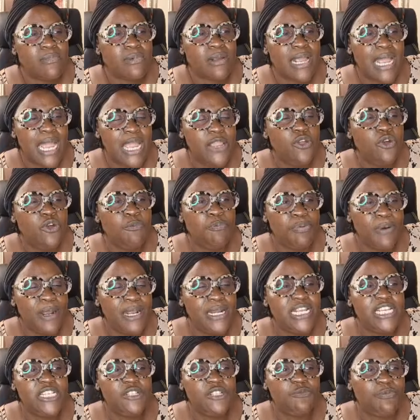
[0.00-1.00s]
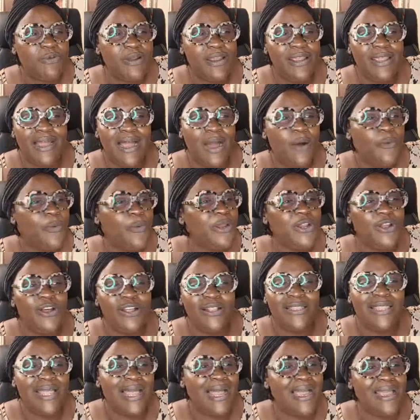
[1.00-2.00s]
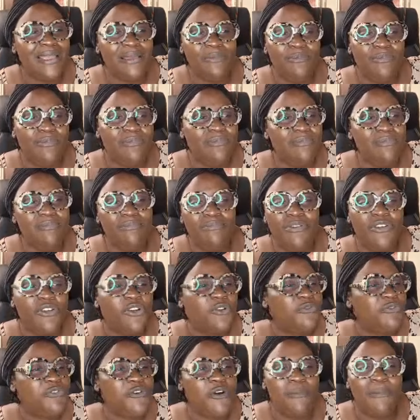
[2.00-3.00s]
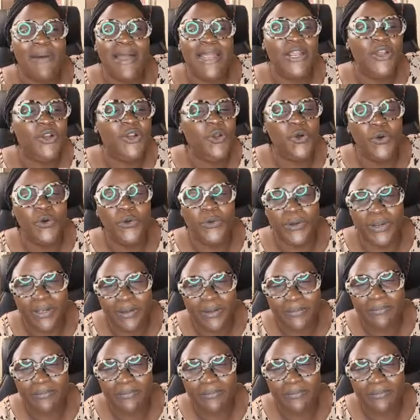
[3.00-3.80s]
Can you pray this prayer? I will not die before my glory.